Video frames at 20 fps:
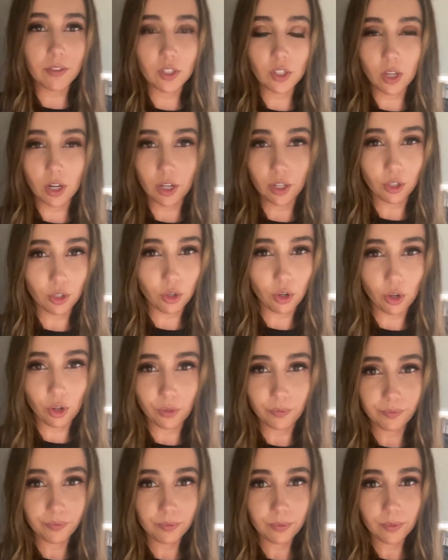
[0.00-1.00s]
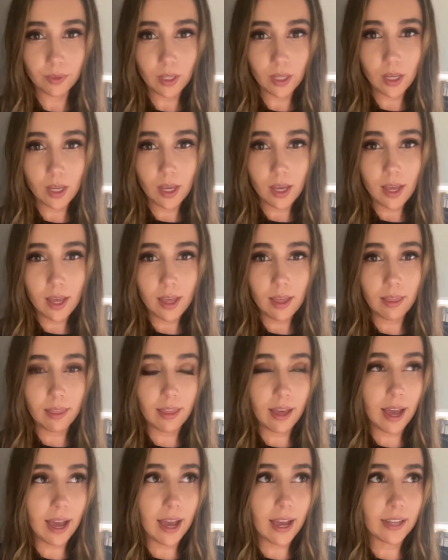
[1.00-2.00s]
this article
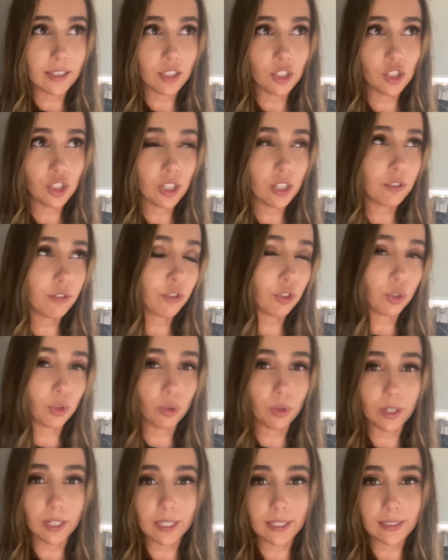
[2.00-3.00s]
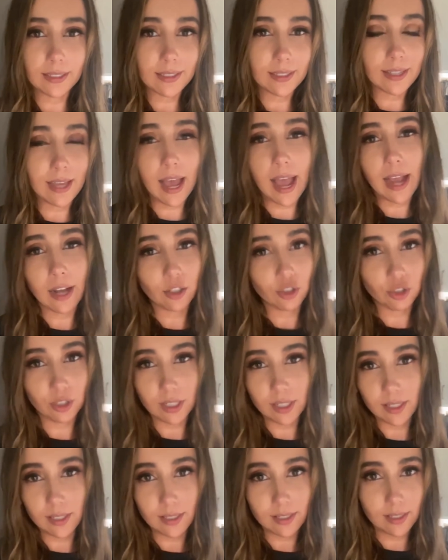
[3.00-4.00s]
that Jennifer Lawrence, the
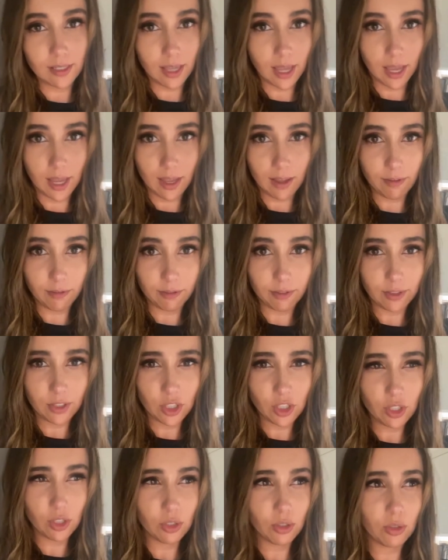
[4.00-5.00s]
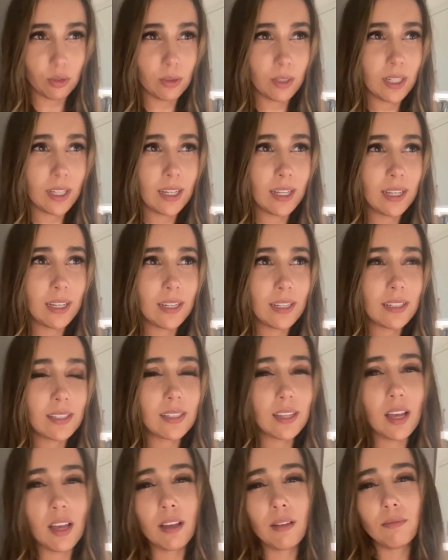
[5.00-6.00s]
actress, gave to
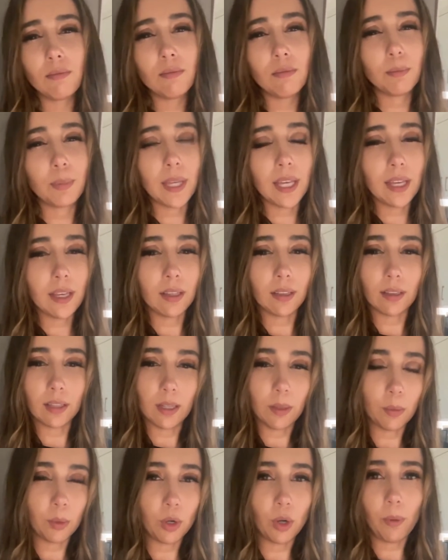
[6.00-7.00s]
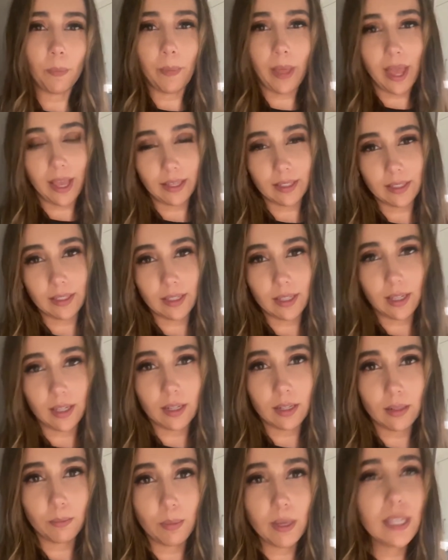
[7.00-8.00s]
some big liberal
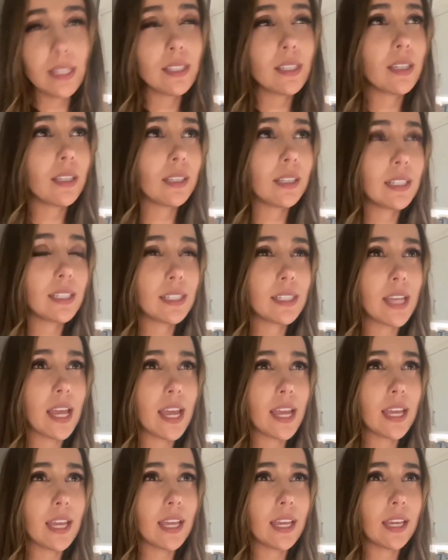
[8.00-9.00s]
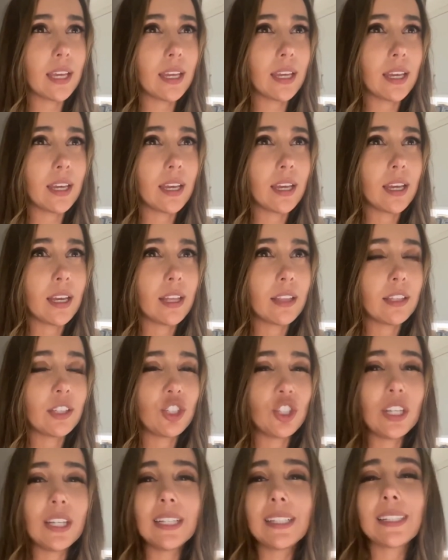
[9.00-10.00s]
magazine, basically saying
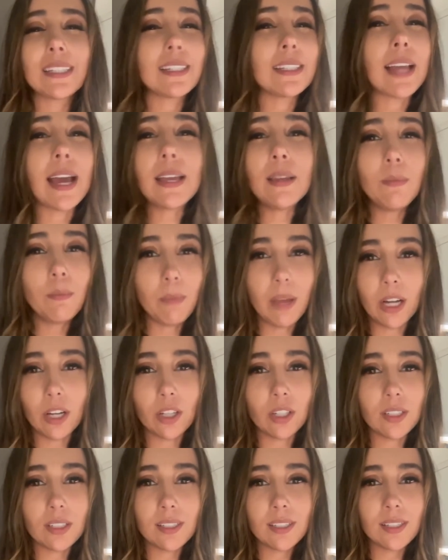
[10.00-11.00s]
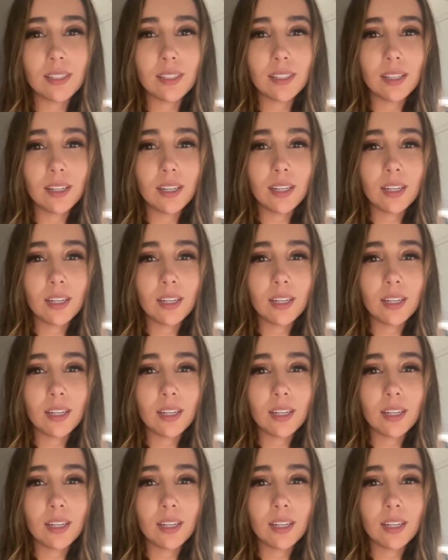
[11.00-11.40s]
that she gets nightmares